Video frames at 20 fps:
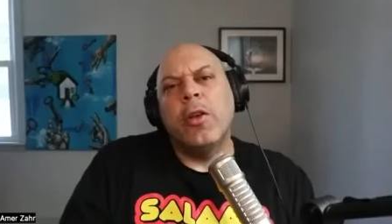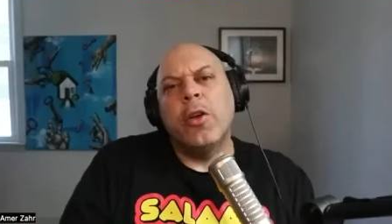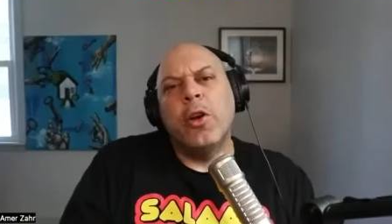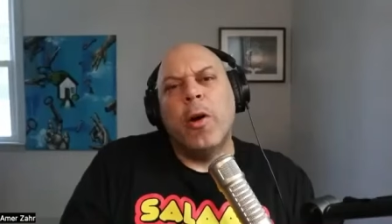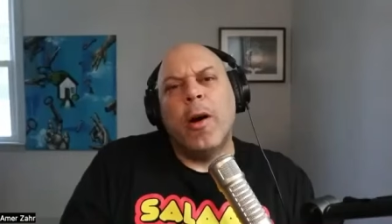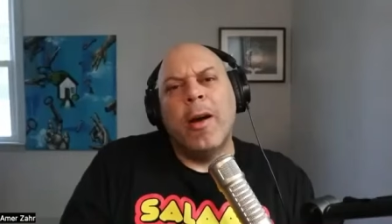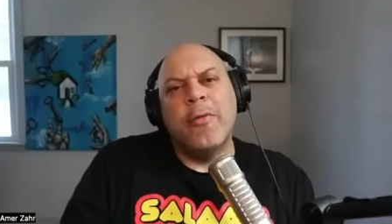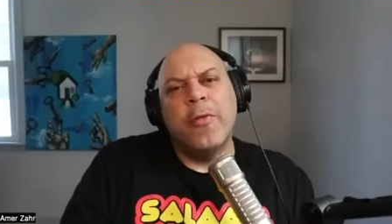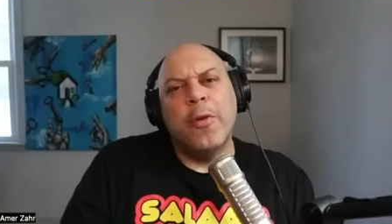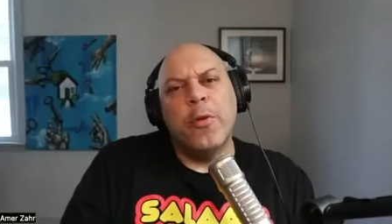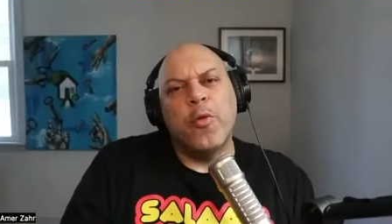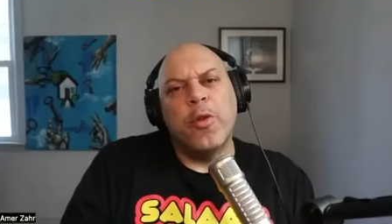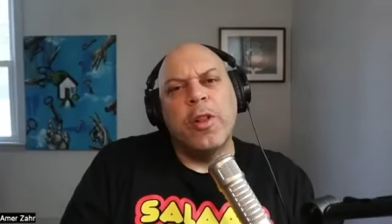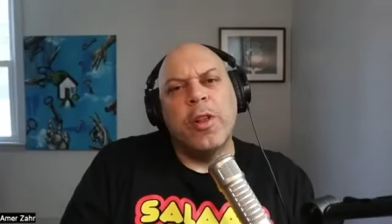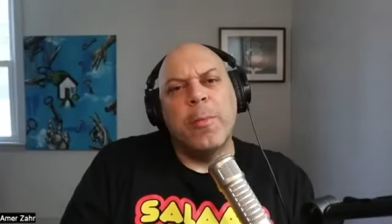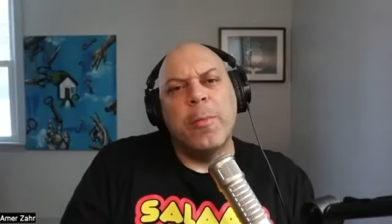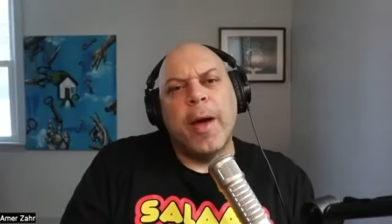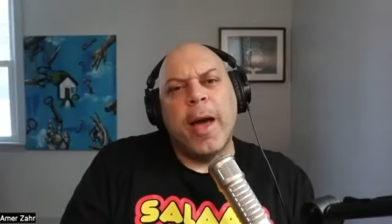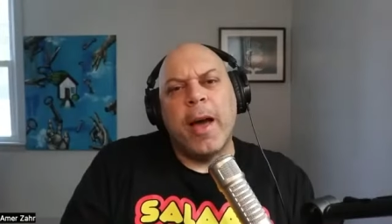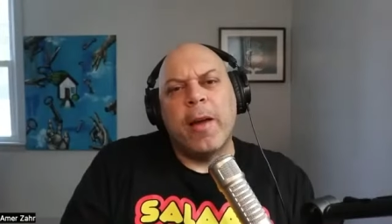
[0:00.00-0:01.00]
know, I feel
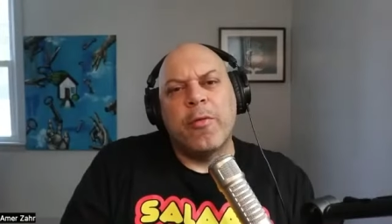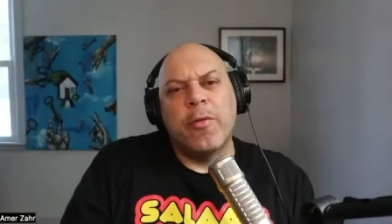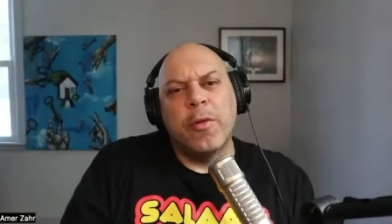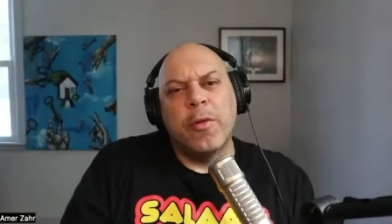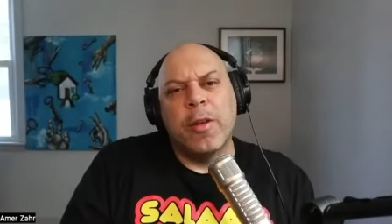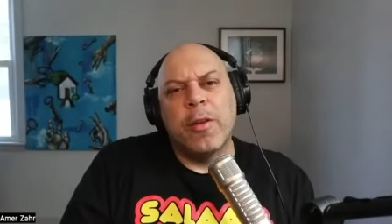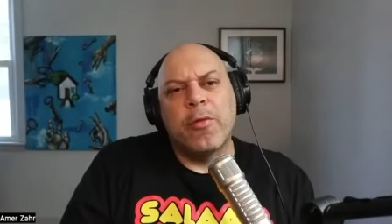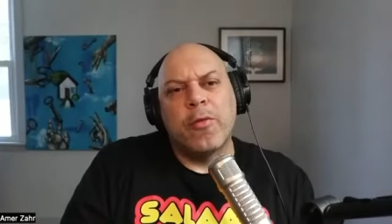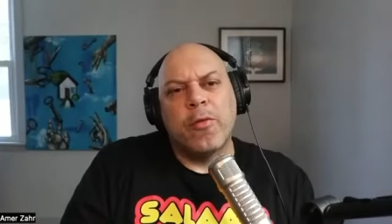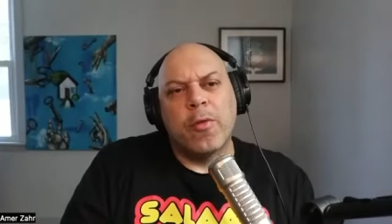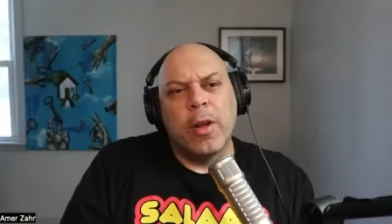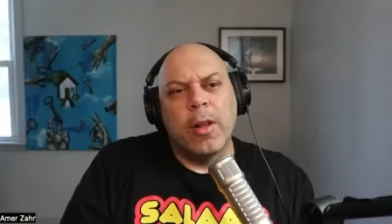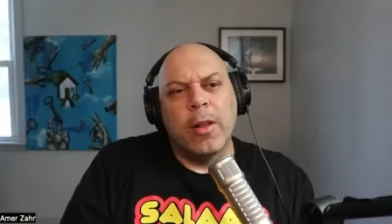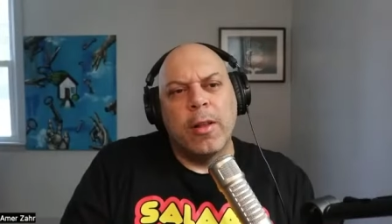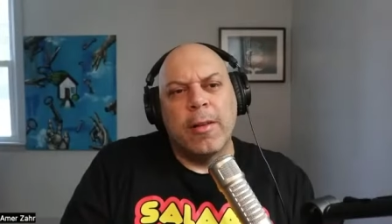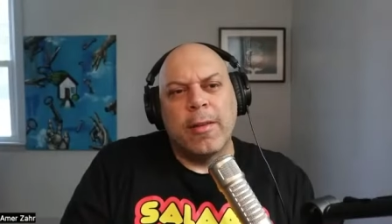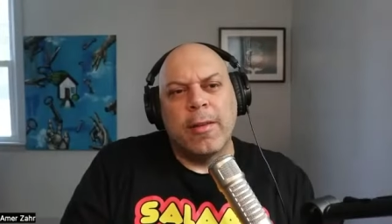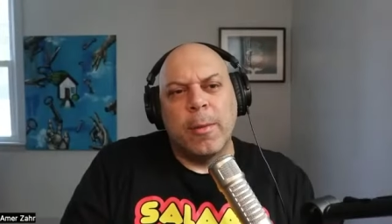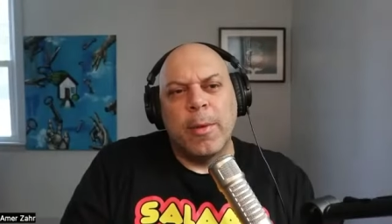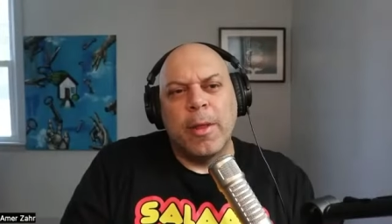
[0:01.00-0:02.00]
really bad for the
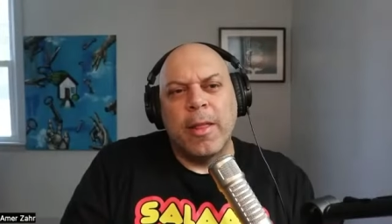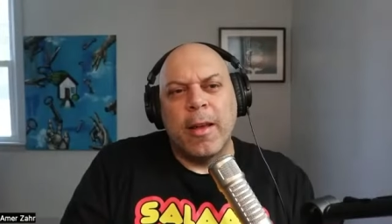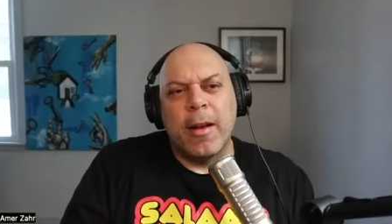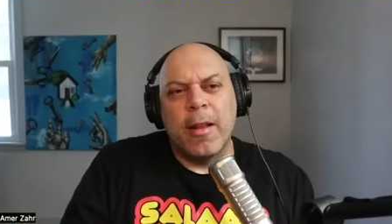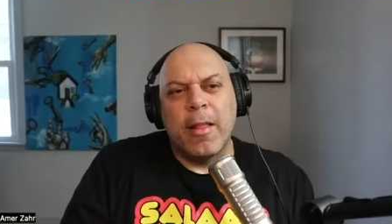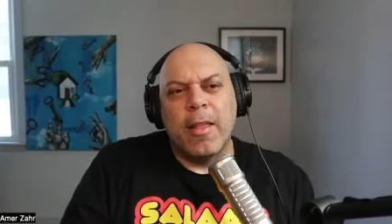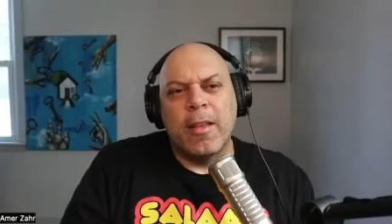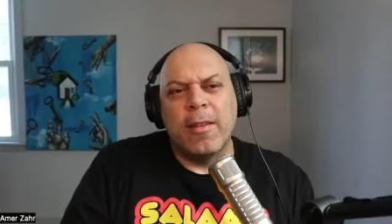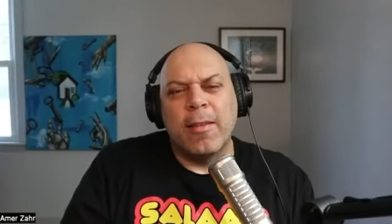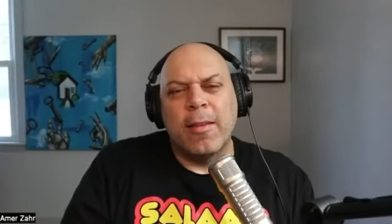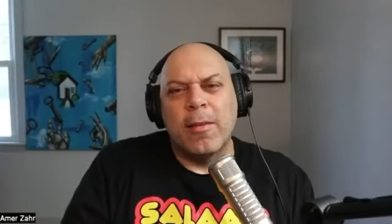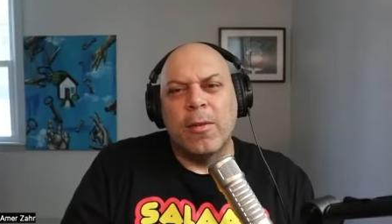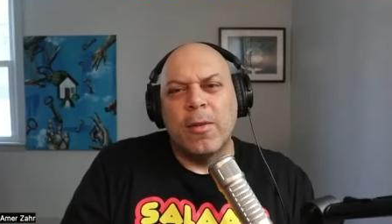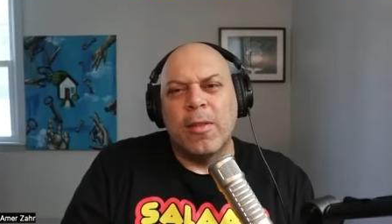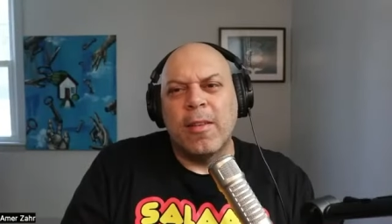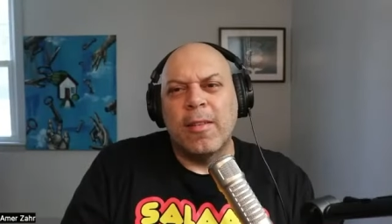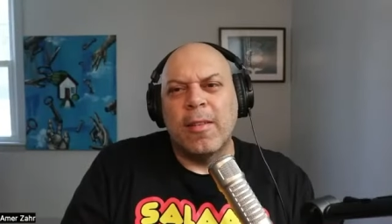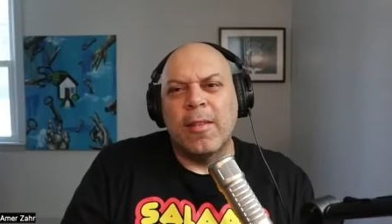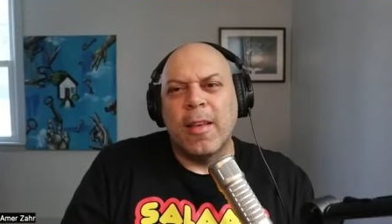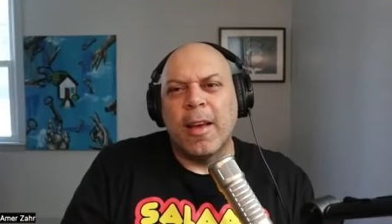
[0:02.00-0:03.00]
Israelis. I mean, they, this is
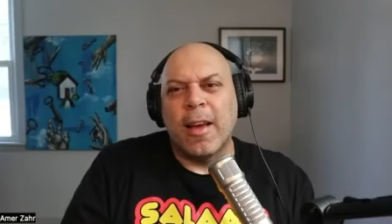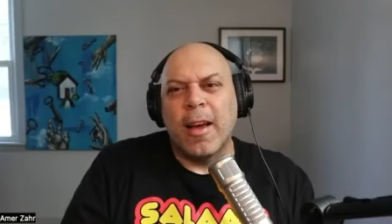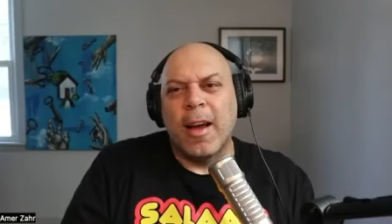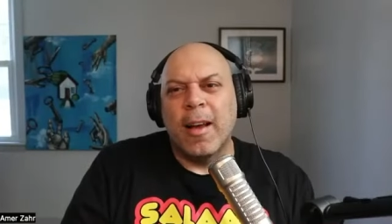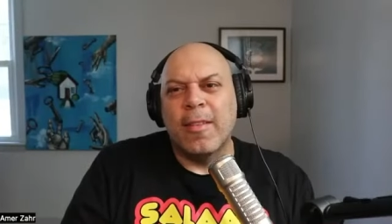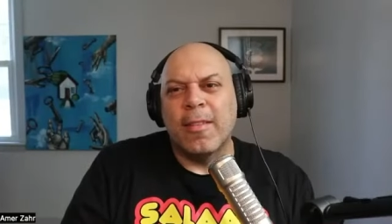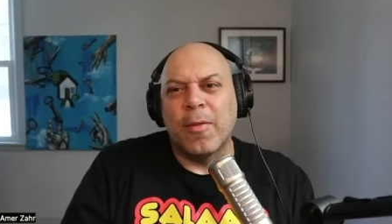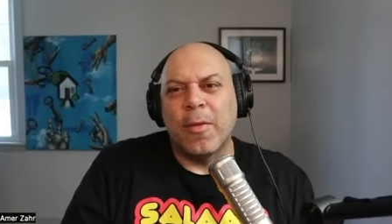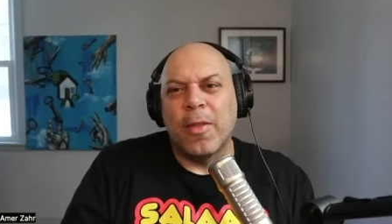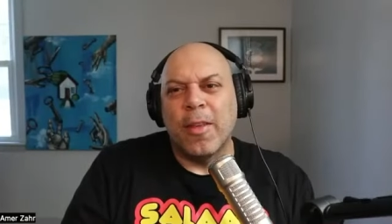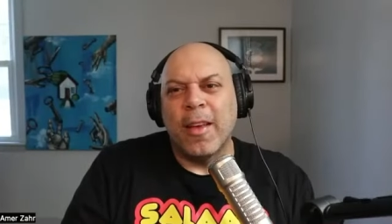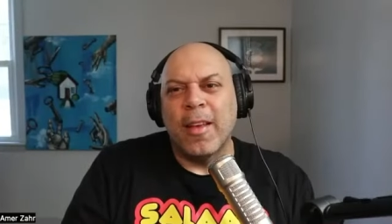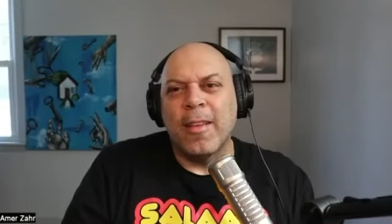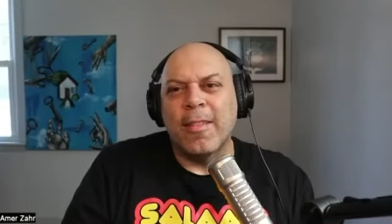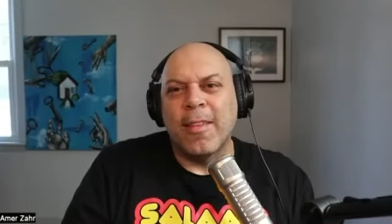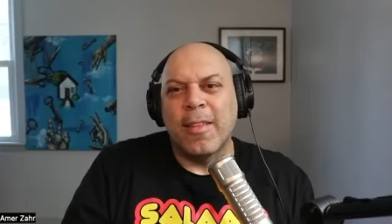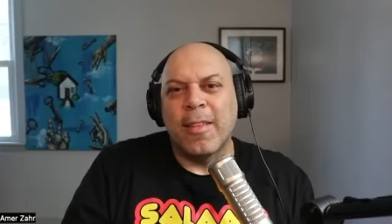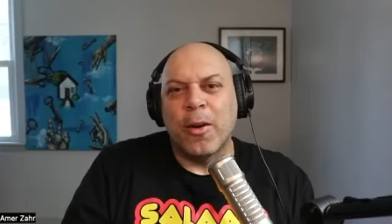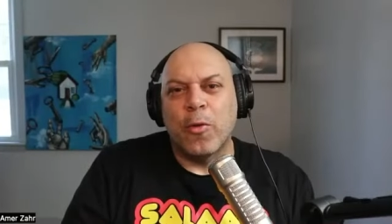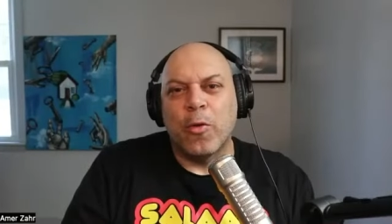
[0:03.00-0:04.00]
this is the kinds of things
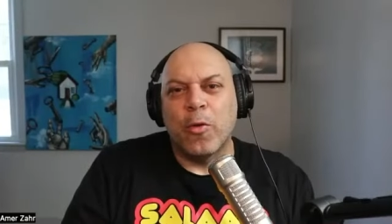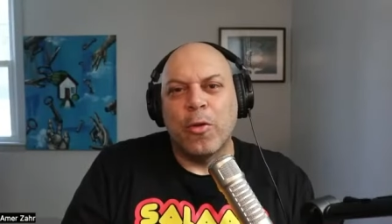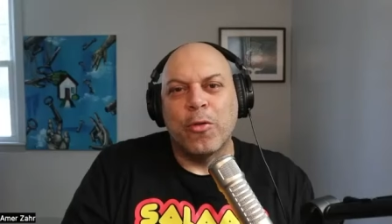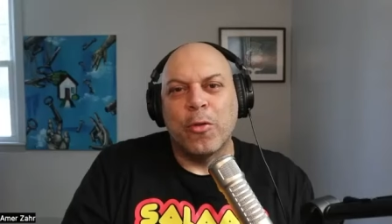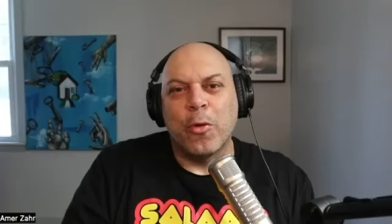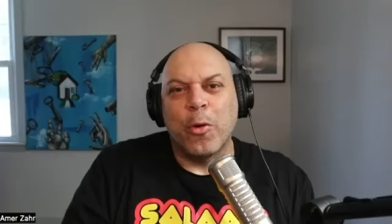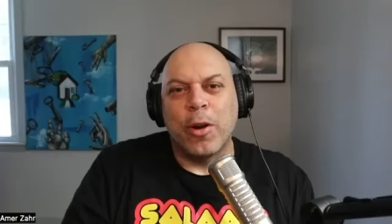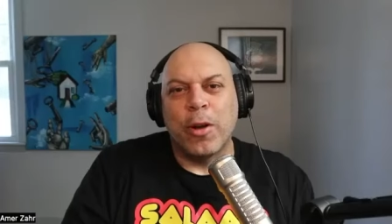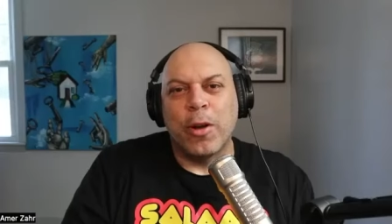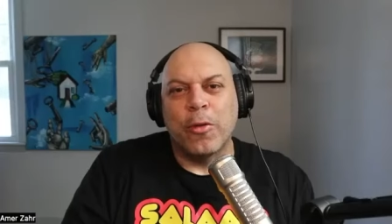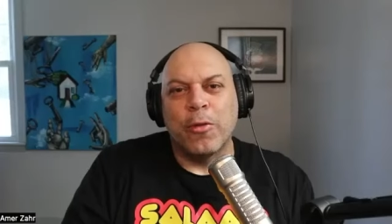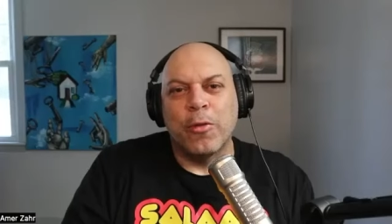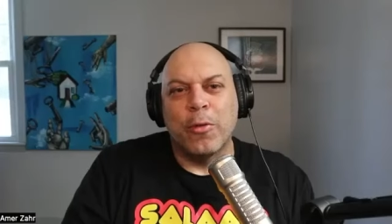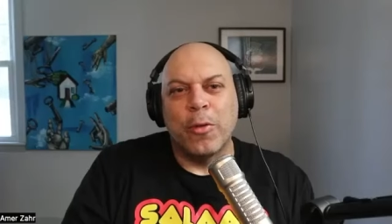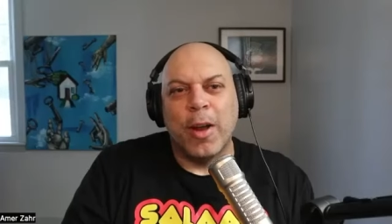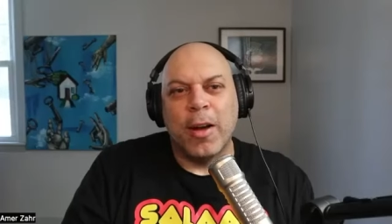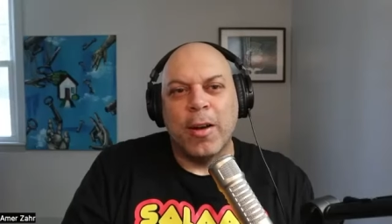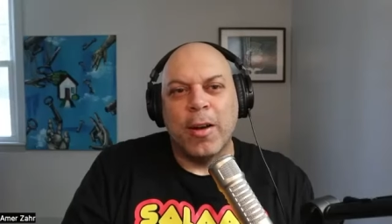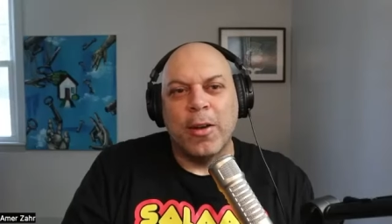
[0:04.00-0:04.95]
that they're resorting to now.